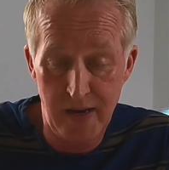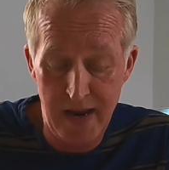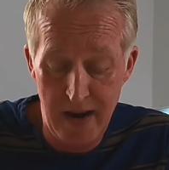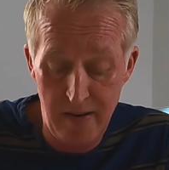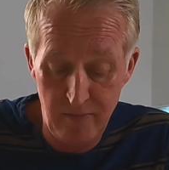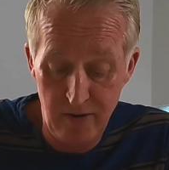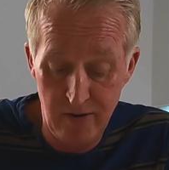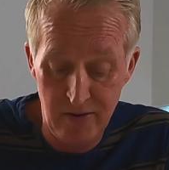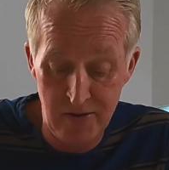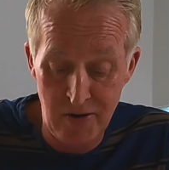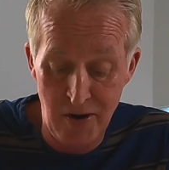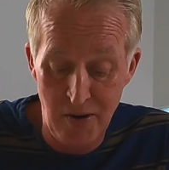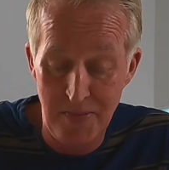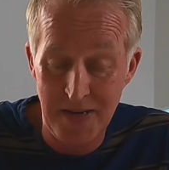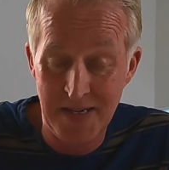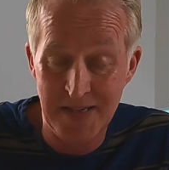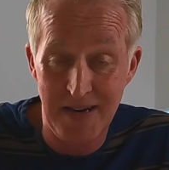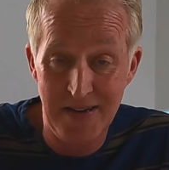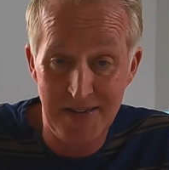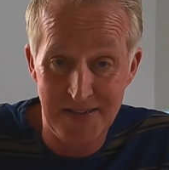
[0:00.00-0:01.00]
camera and
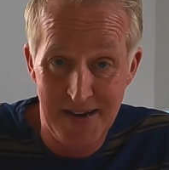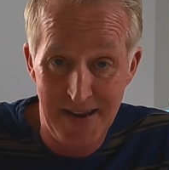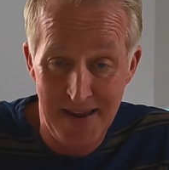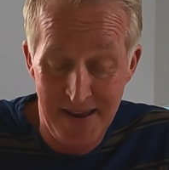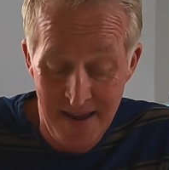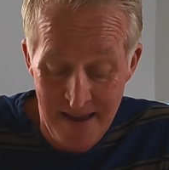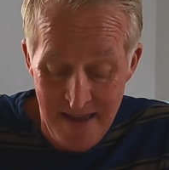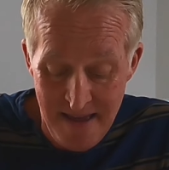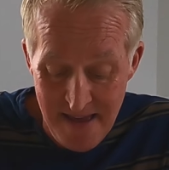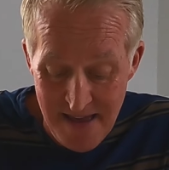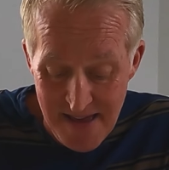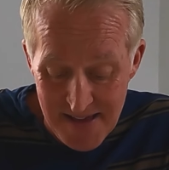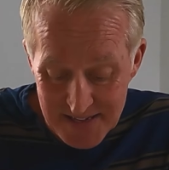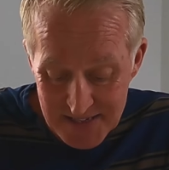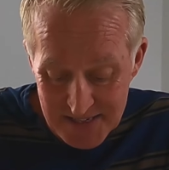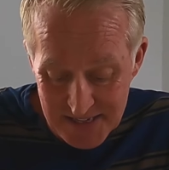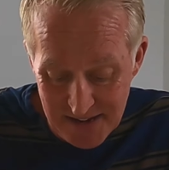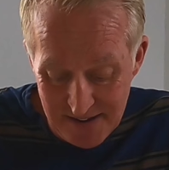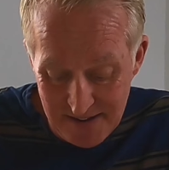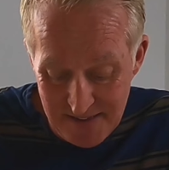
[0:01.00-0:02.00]
nobody's listening,
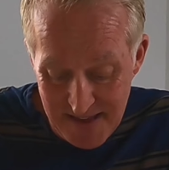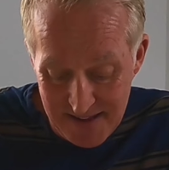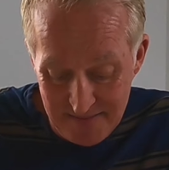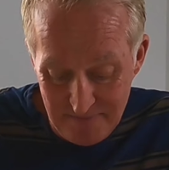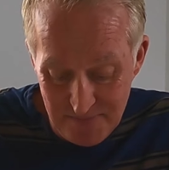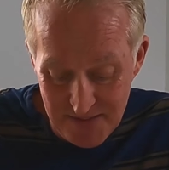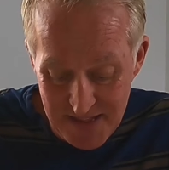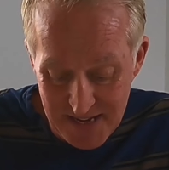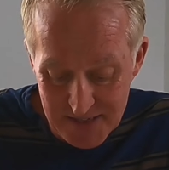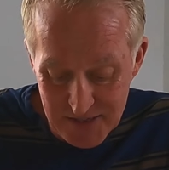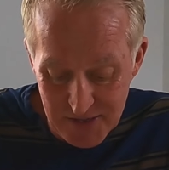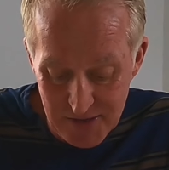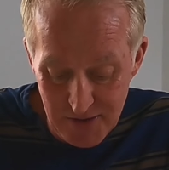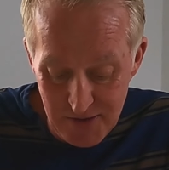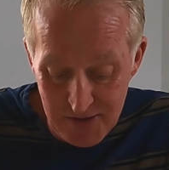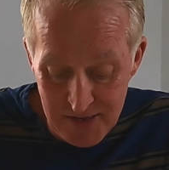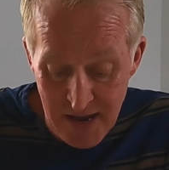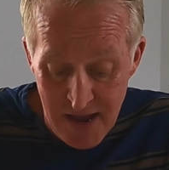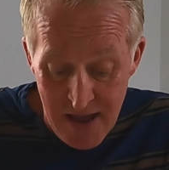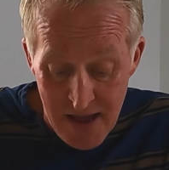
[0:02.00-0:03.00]
so that that's
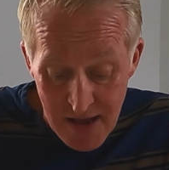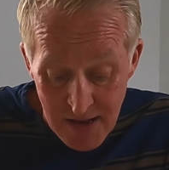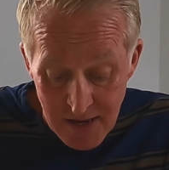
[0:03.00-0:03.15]
good.